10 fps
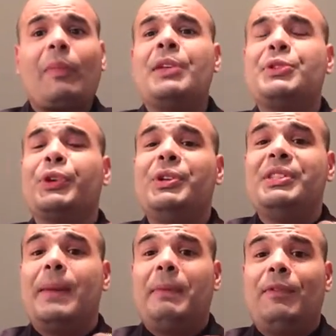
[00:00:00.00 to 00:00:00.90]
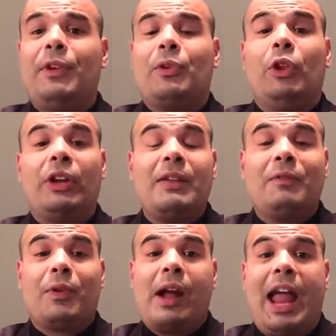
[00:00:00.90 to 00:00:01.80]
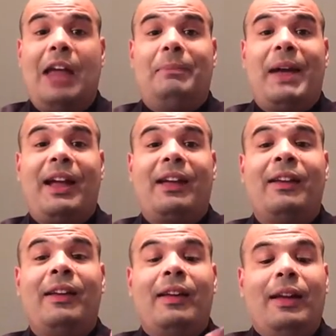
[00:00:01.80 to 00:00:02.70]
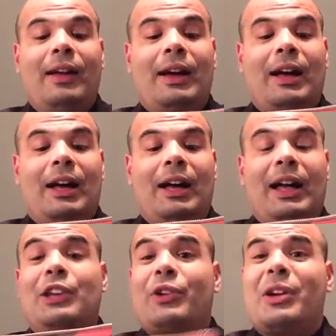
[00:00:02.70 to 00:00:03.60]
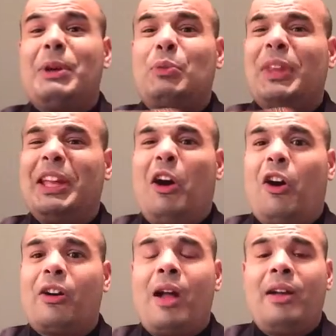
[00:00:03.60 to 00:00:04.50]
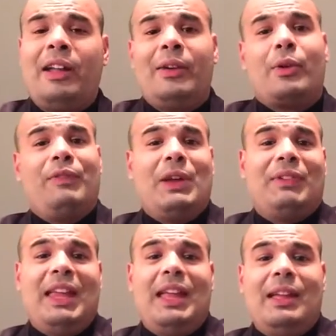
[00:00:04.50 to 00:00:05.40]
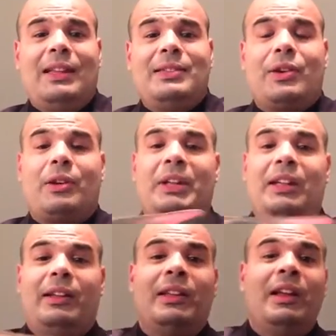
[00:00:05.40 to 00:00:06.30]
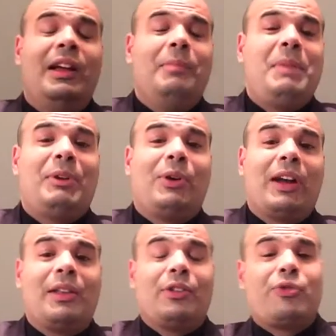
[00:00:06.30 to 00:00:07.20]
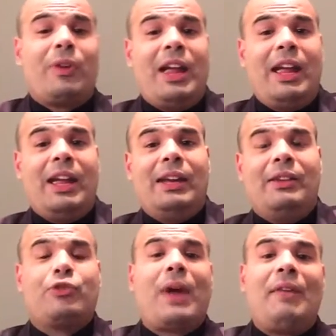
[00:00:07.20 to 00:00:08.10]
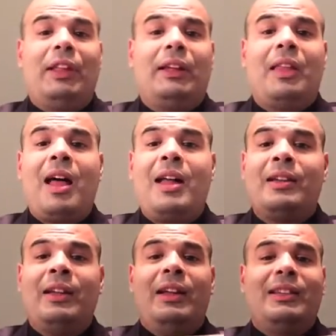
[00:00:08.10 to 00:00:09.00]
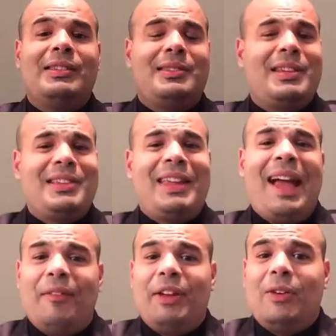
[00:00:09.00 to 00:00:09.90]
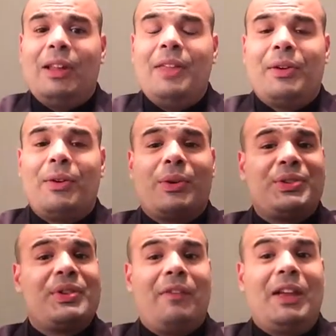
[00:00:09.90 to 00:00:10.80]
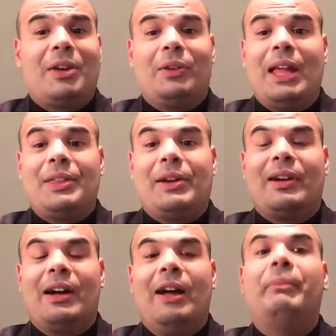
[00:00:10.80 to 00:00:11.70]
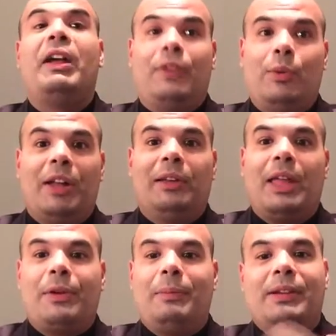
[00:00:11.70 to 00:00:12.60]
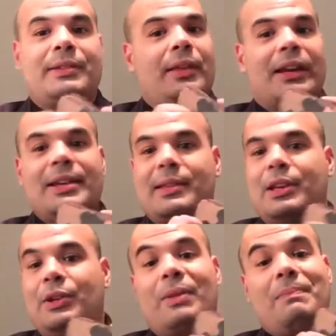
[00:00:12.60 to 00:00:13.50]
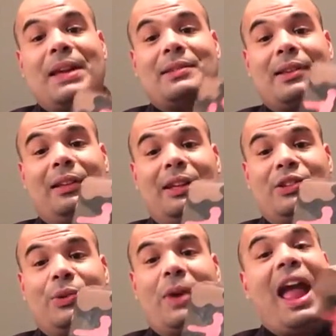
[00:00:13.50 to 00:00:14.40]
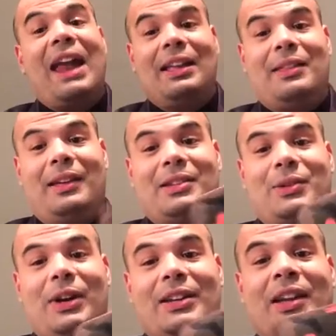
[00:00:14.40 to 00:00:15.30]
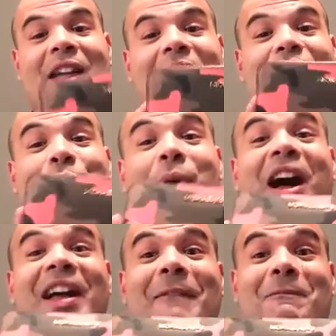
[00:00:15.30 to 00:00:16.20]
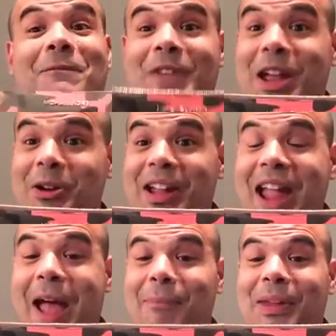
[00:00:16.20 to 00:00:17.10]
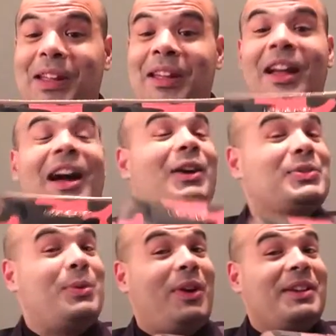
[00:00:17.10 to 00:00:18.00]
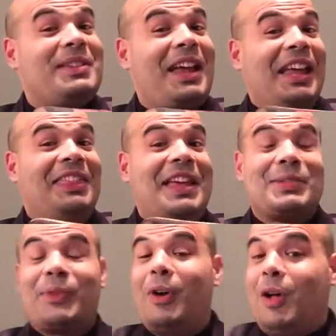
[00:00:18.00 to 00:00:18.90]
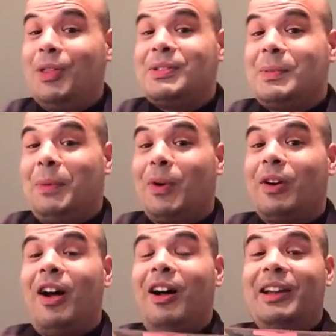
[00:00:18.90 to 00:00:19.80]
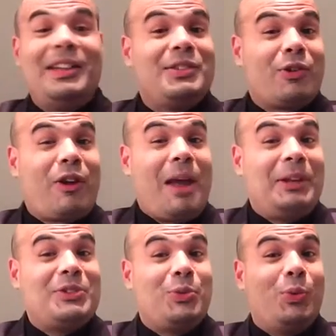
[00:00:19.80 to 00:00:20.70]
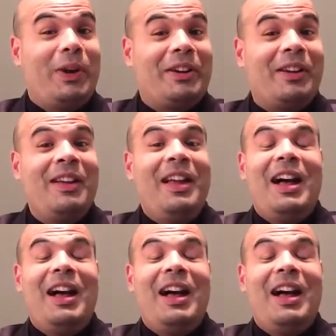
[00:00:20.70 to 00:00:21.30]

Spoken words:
it's a good tip if you're looking for a handbag, and you're going to be really hard on it, or if you have kids, you're going to be maybe going on the train, traveling a lot. Stick to caviar leather or Saffiano leather if you want leather, because like I said, you can basically do anything to it. So I am very happy. I also want to say thanks for all the support on Instagram and Twitter.